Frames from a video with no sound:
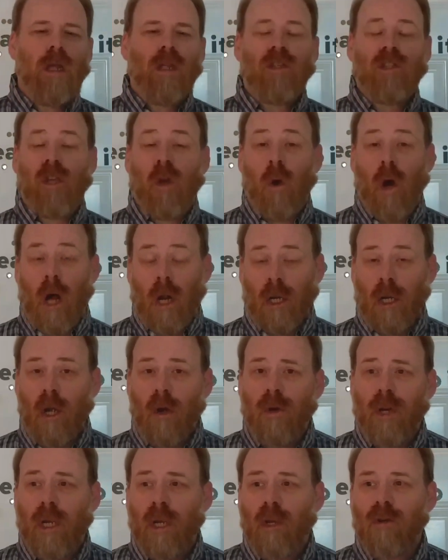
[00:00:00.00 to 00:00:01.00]
So
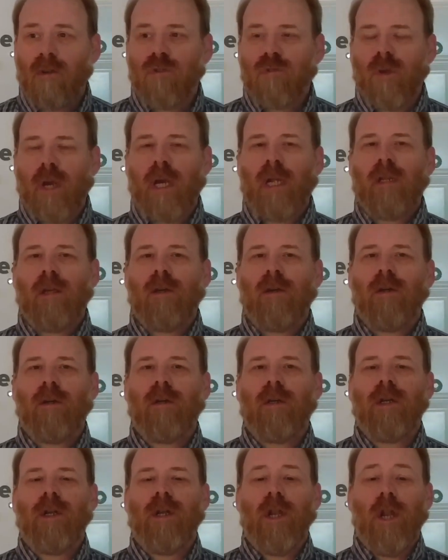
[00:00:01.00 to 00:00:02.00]
unloading your
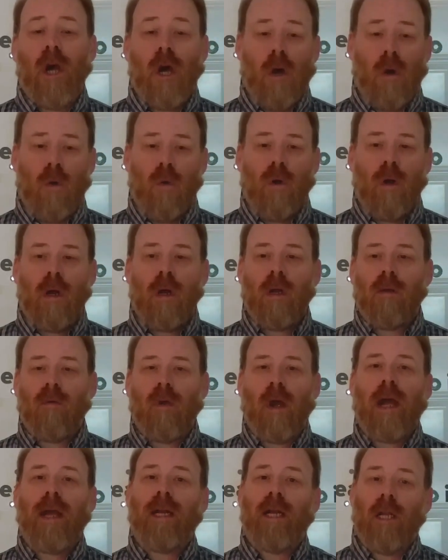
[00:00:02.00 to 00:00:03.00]
trailer, no
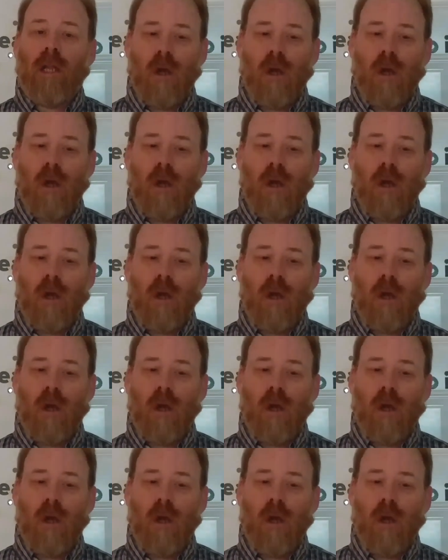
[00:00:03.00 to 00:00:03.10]
right?